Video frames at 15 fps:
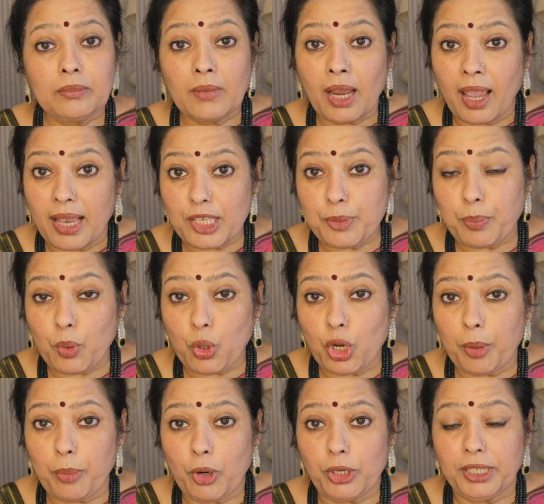I spoke
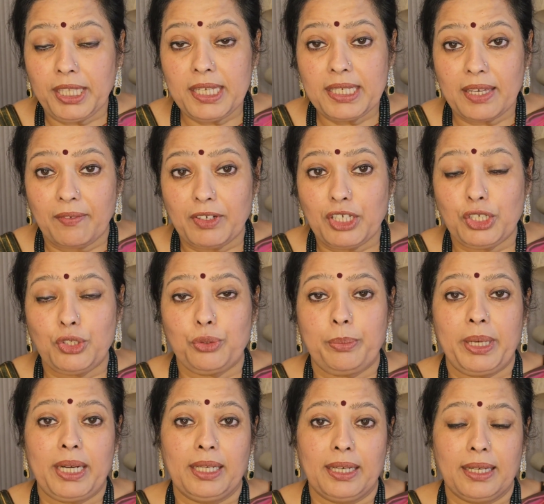about the 72
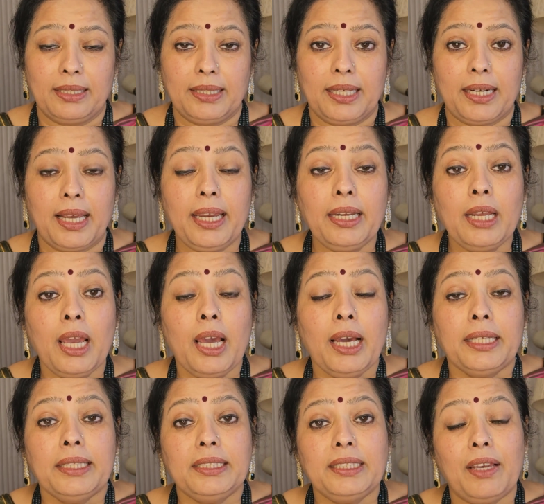Melakarta, right?
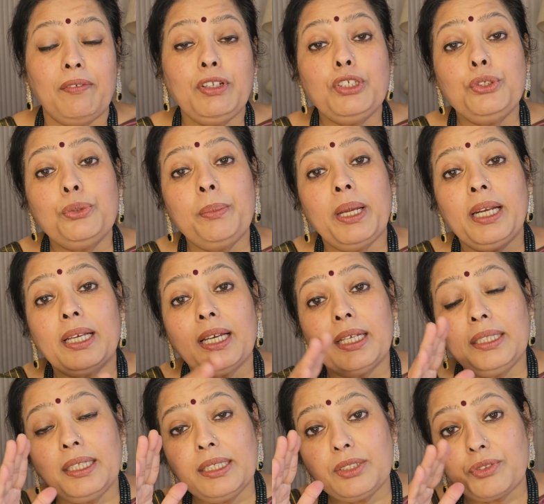The 72
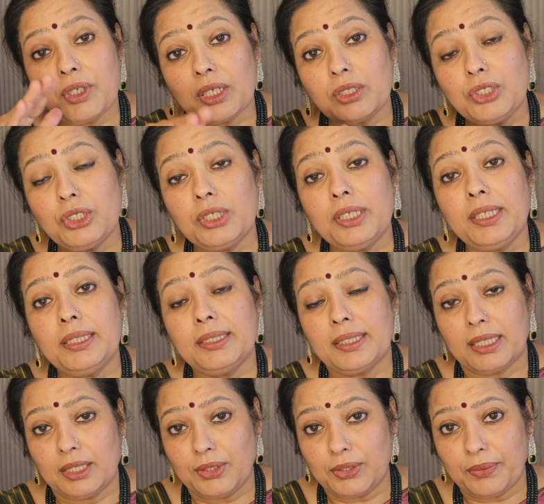Melakarta is structured in
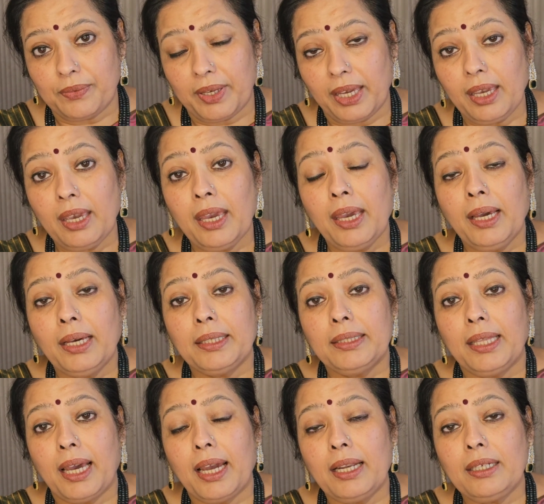such a way
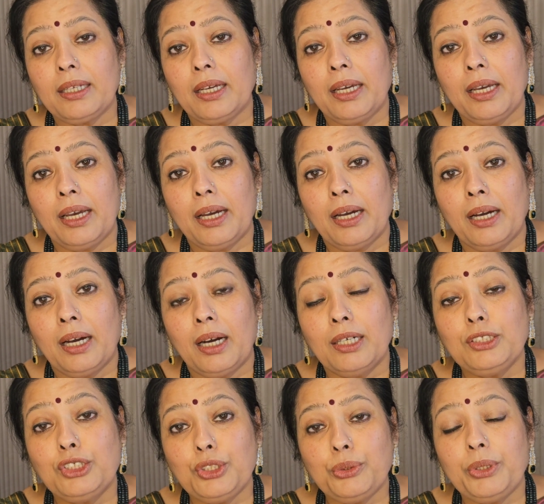that a
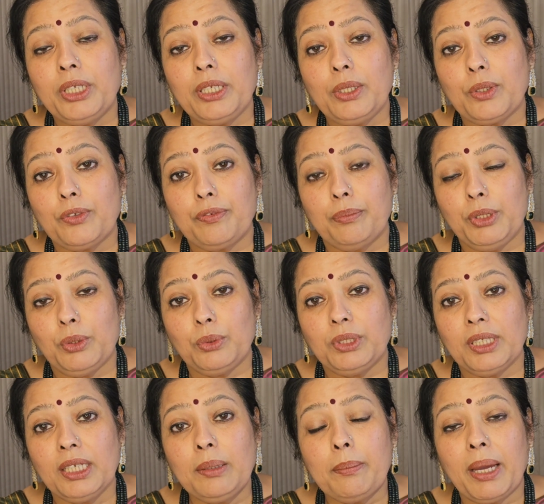student of
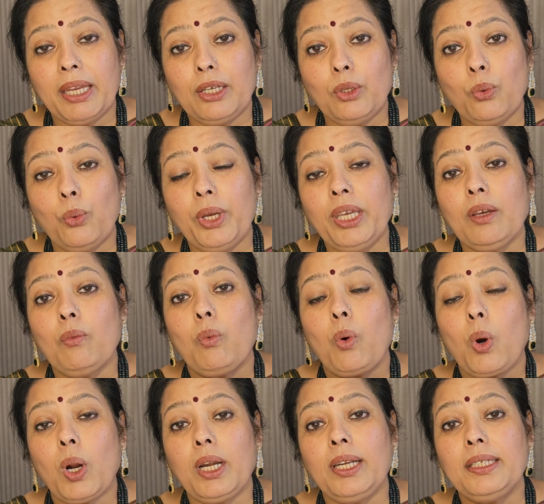music, by knowing
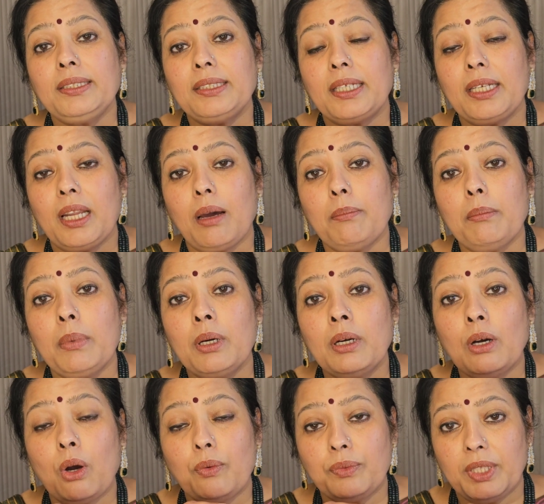what is the number
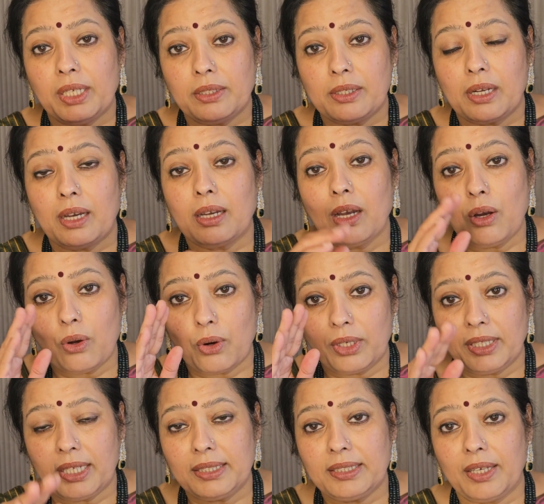of that raga on
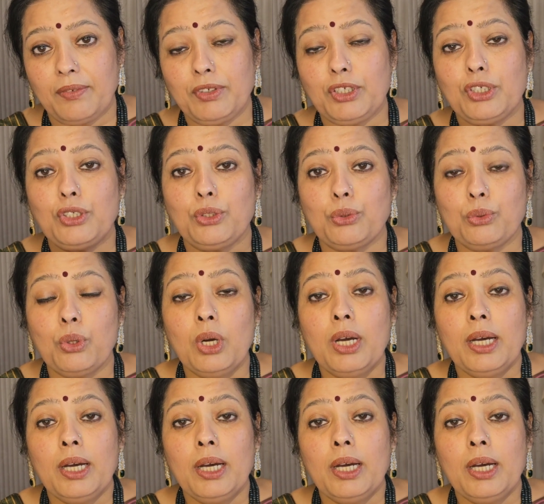that 72